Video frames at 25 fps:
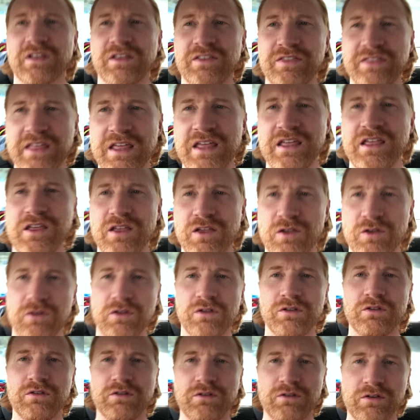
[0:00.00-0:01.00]
the
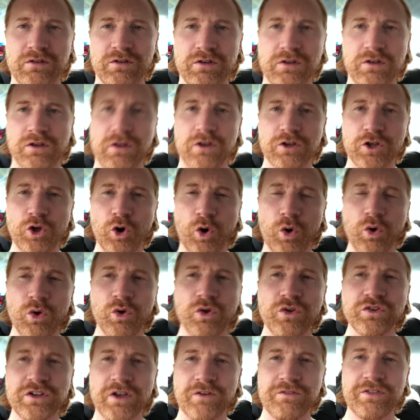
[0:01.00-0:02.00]

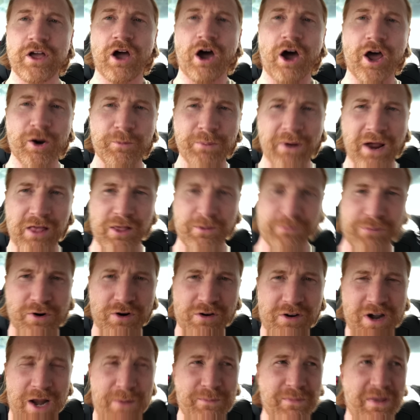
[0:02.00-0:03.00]
goals of the Autopilot
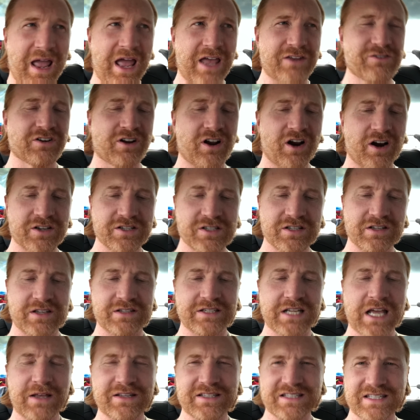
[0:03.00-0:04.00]
program as regards to the
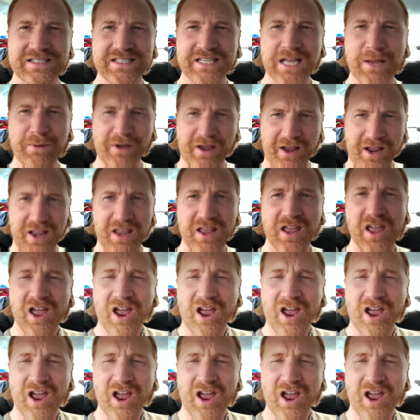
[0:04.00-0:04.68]
Tesla Semi